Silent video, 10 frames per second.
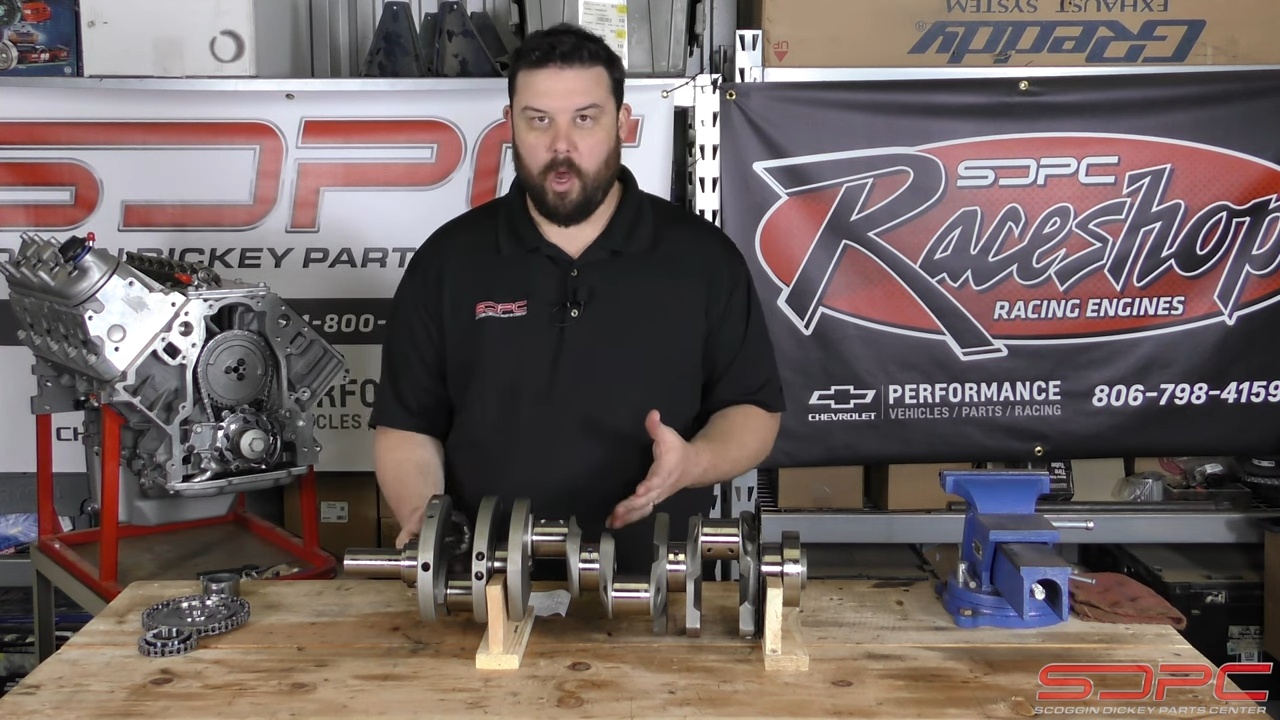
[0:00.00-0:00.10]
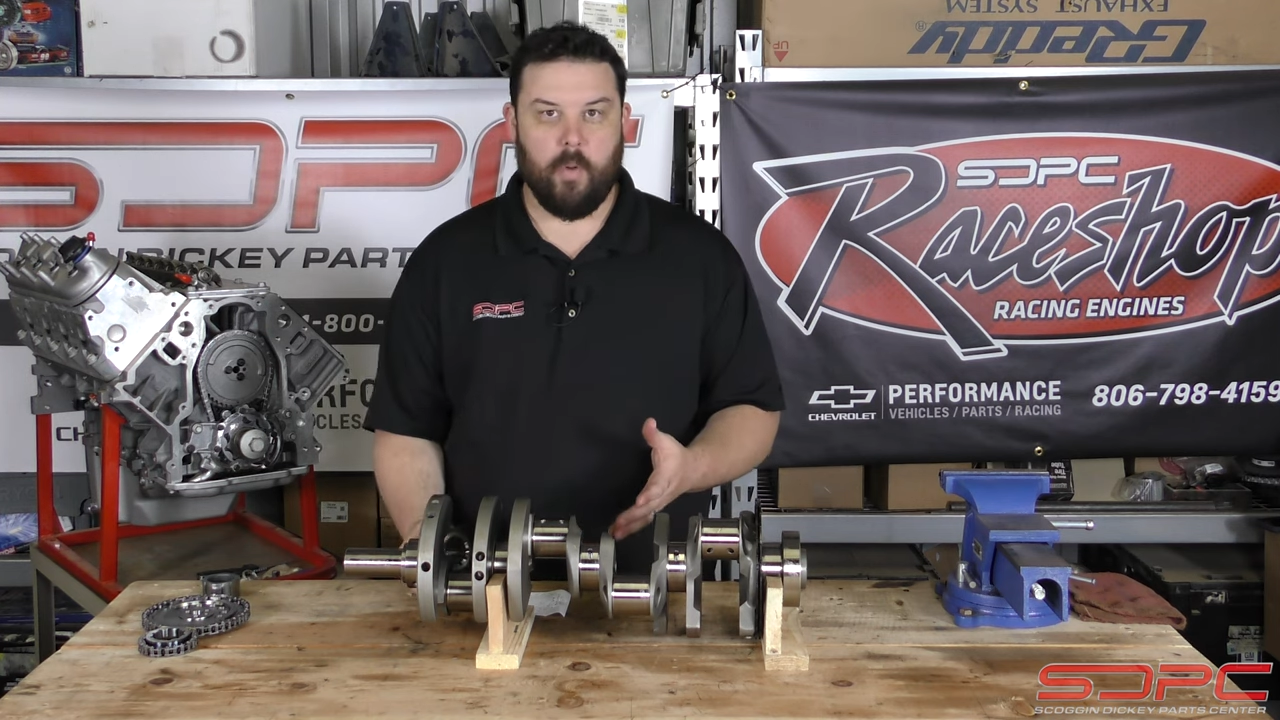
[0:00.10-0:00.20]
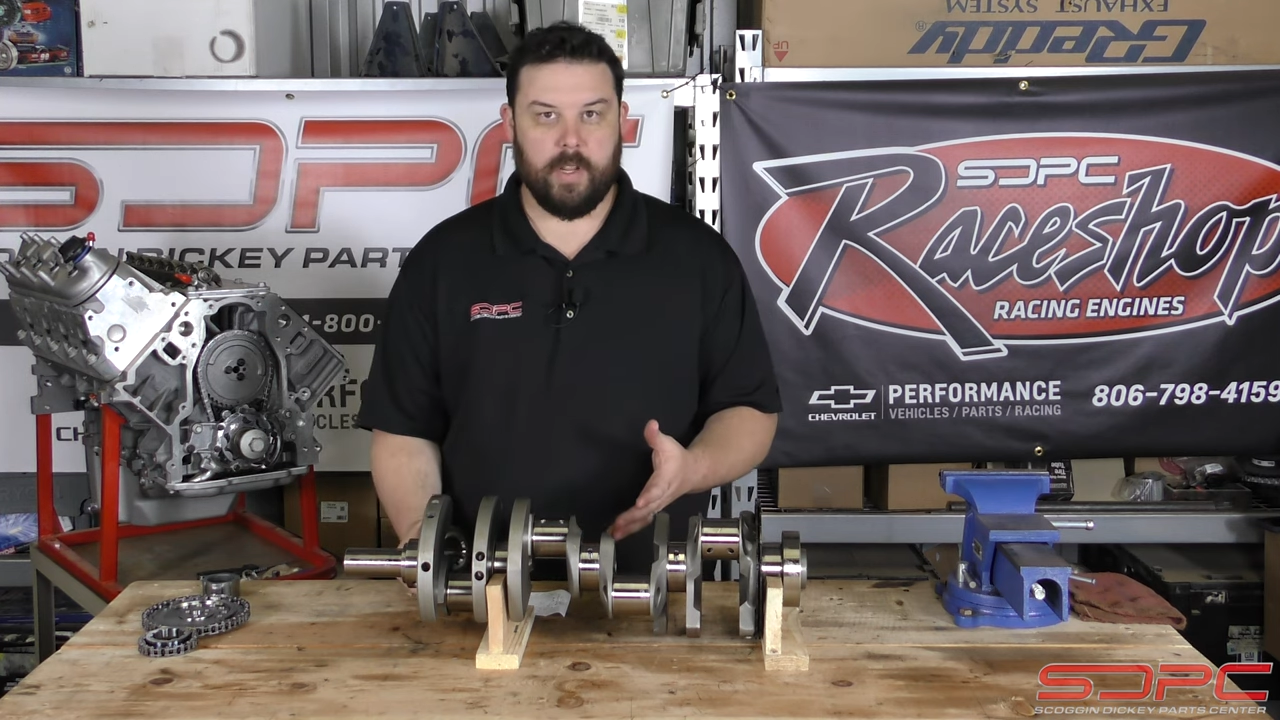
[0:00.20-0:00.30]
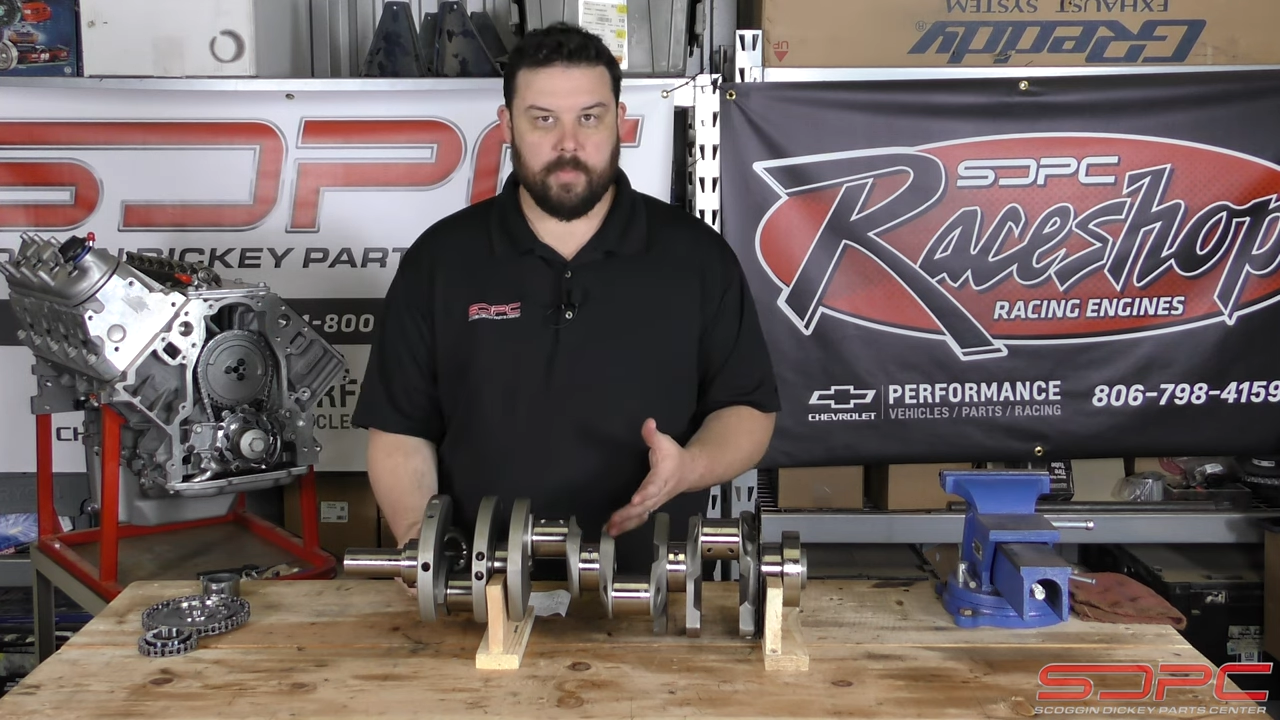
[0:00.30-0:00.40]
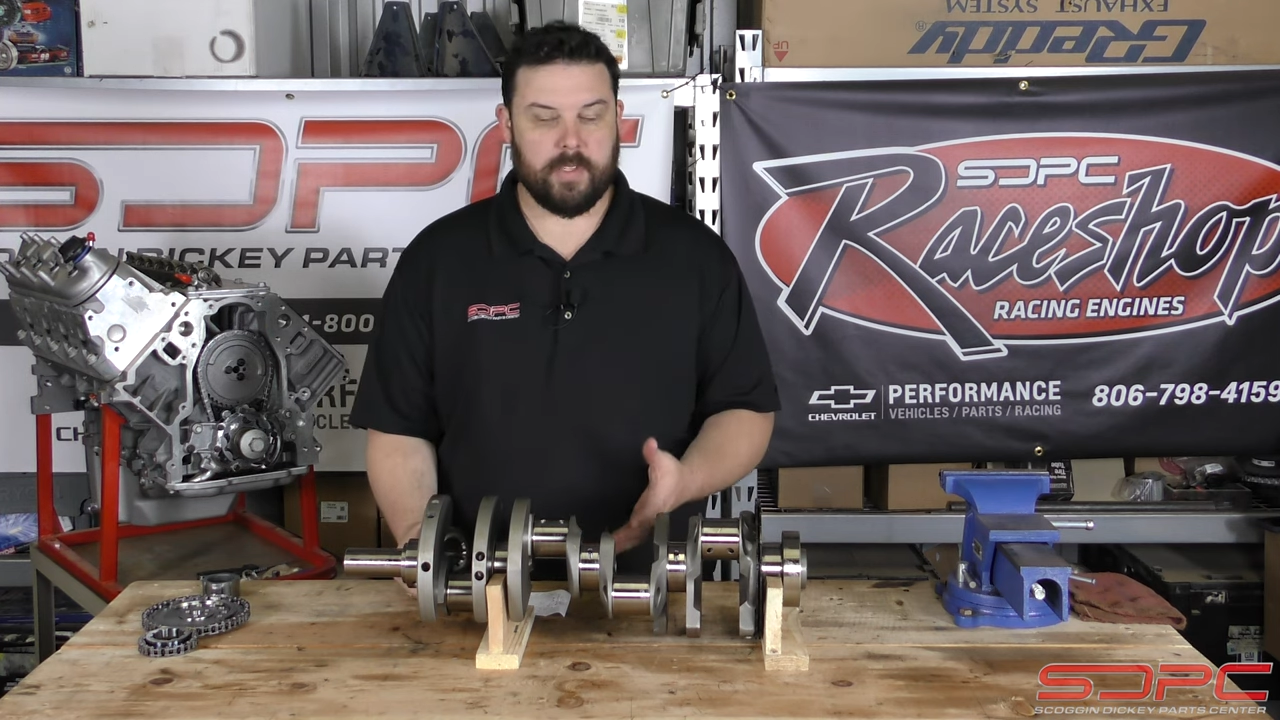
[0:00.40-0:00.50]

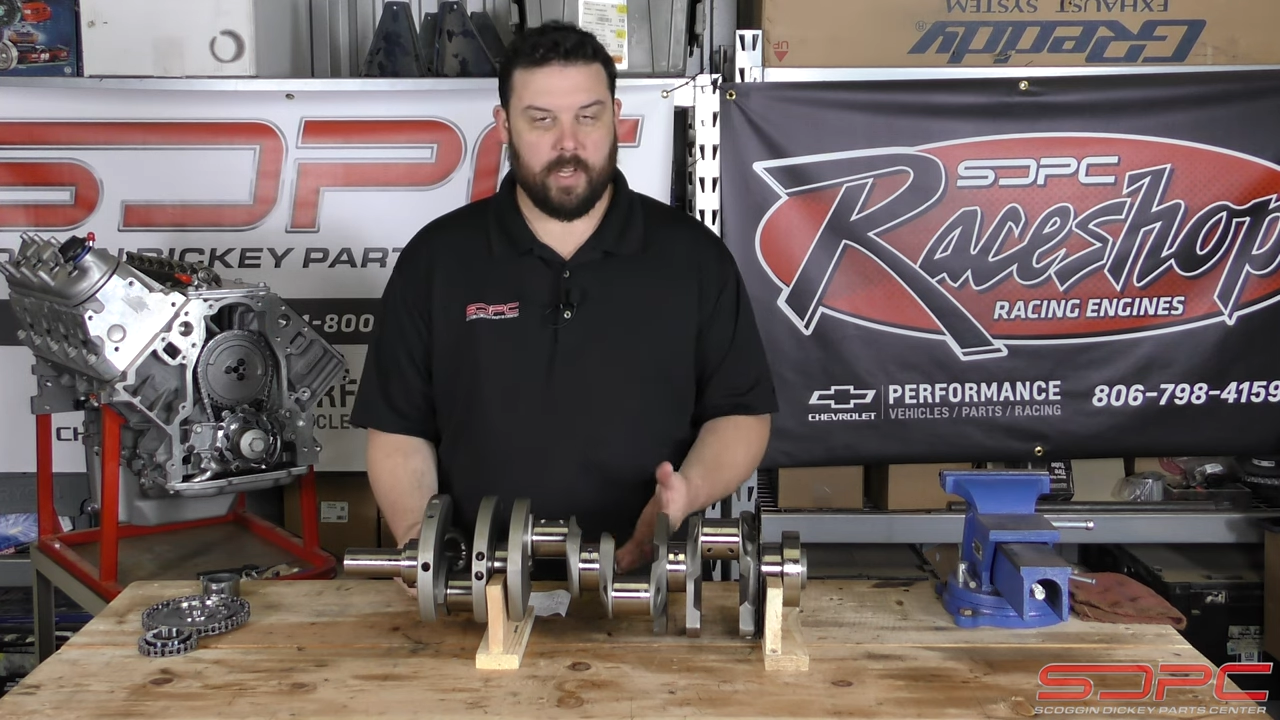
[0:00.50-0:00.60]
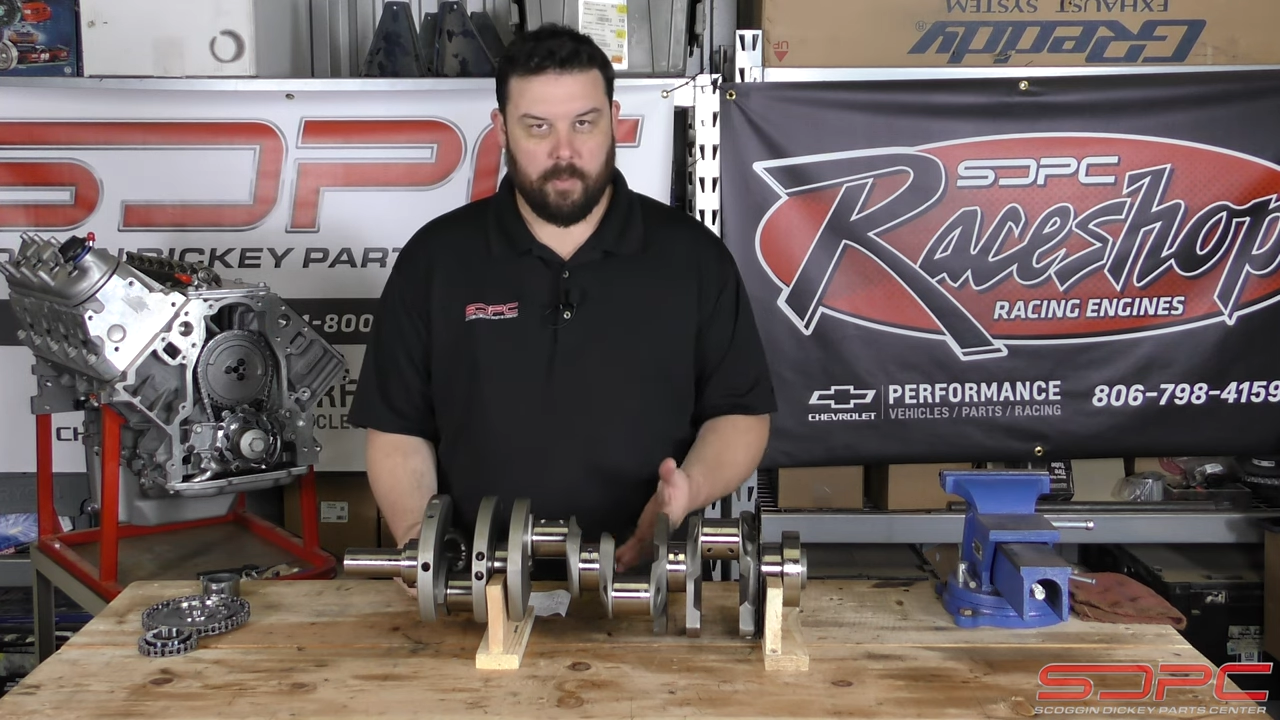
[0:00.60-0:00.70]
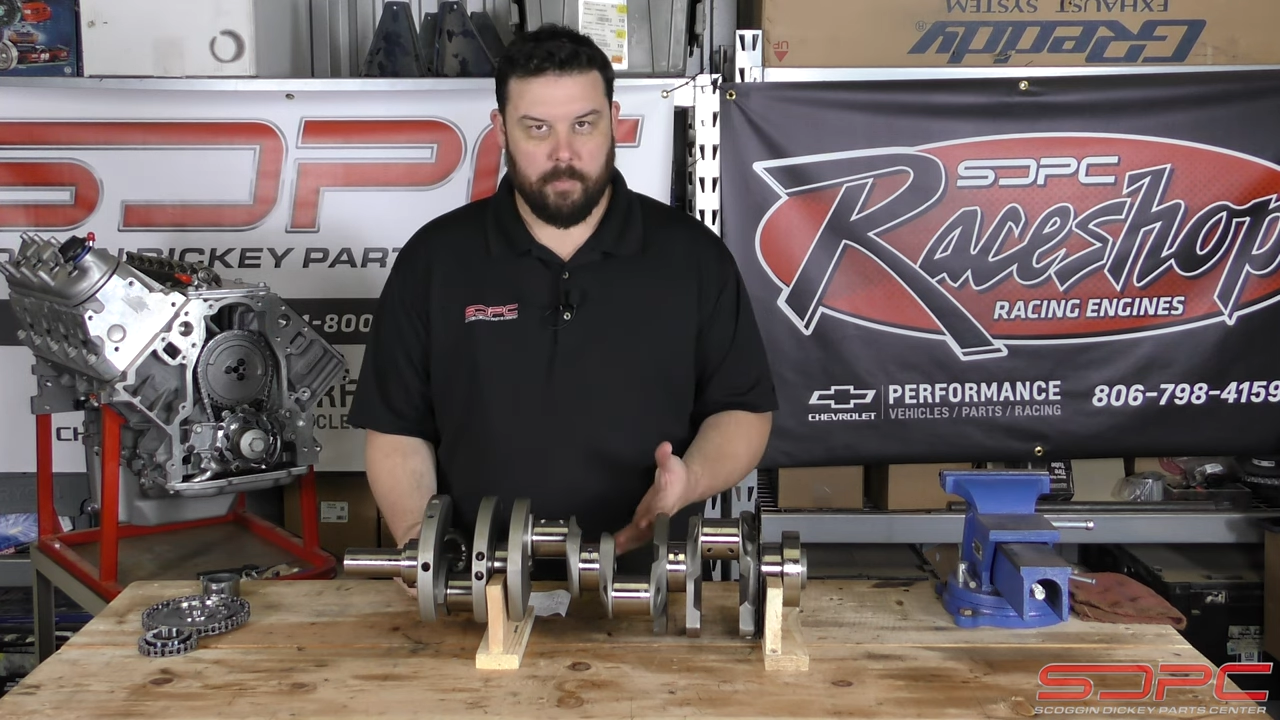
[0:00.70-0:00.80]
OEM style